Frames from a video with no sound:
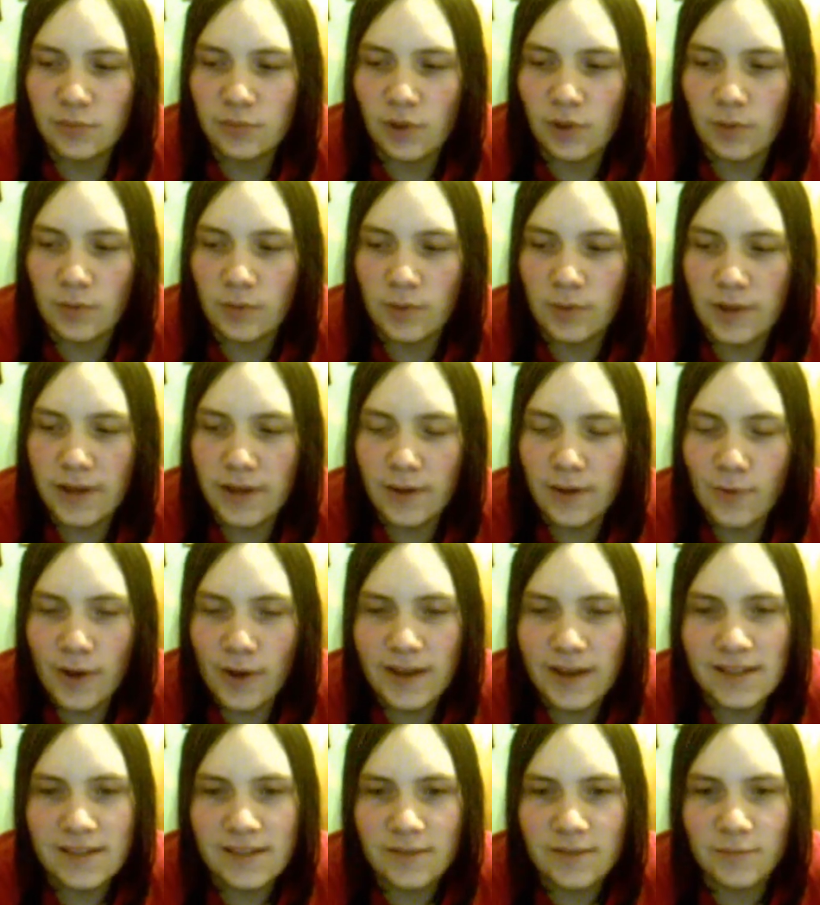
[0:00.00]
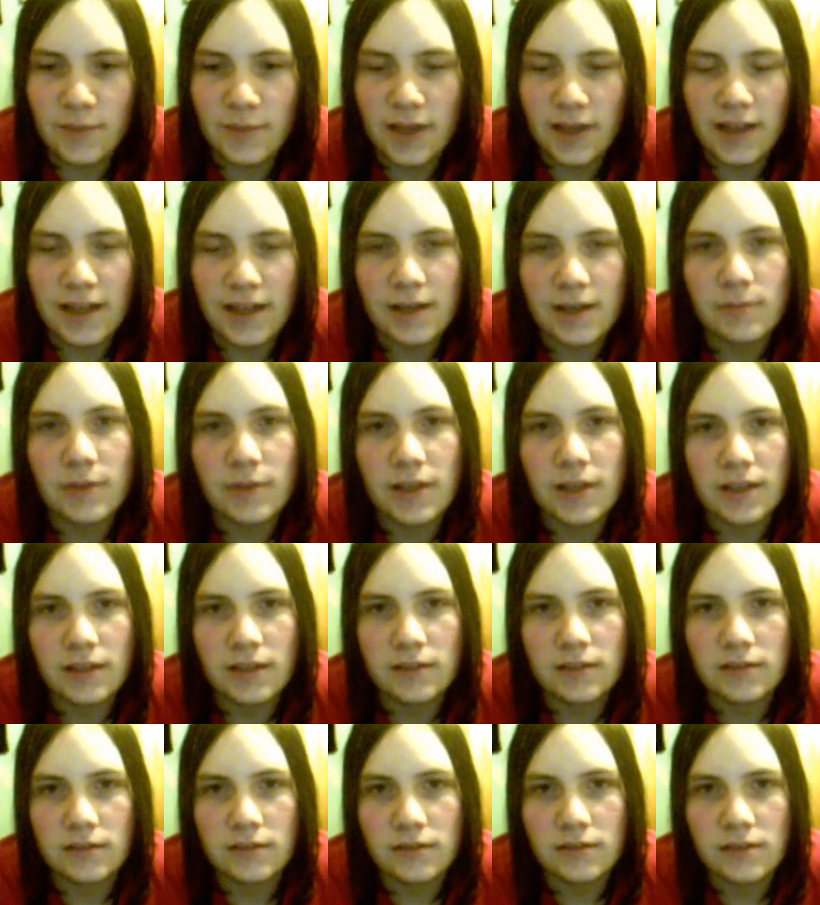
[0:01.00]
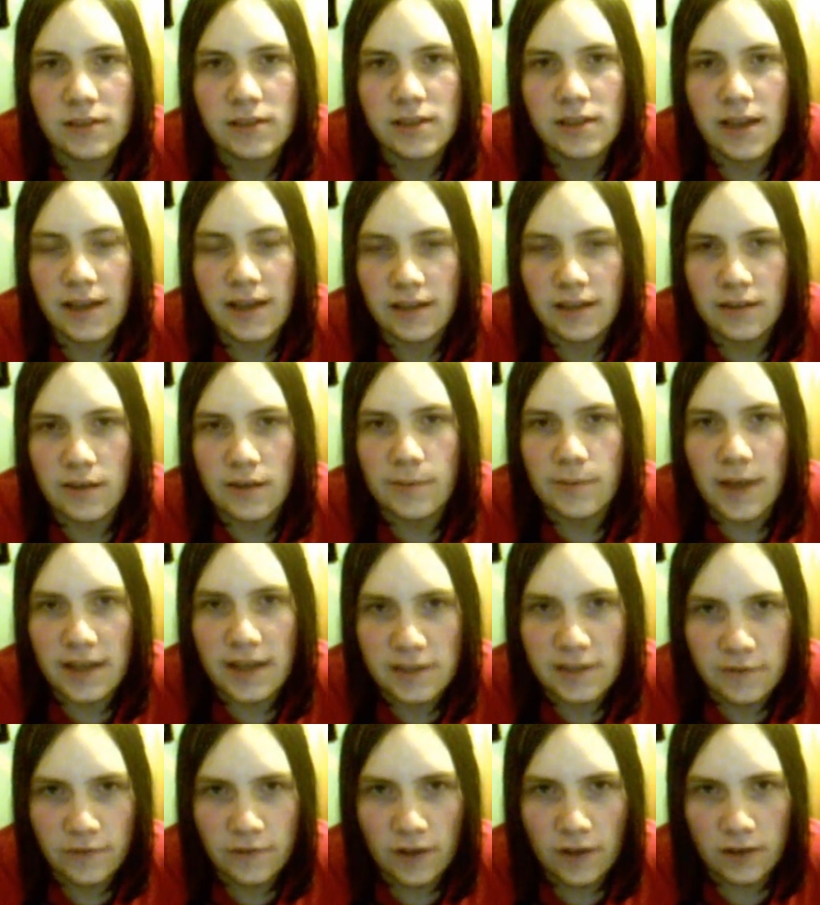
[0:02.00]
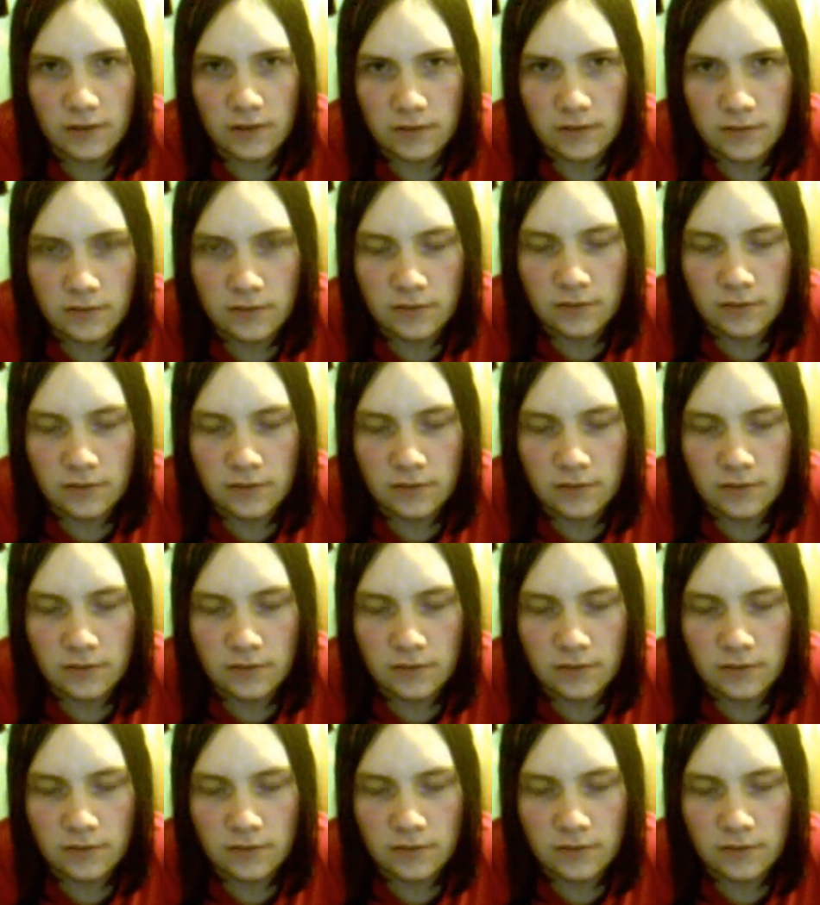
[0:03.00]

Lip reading: probably a waste of money, but the Sega Nomad's fun.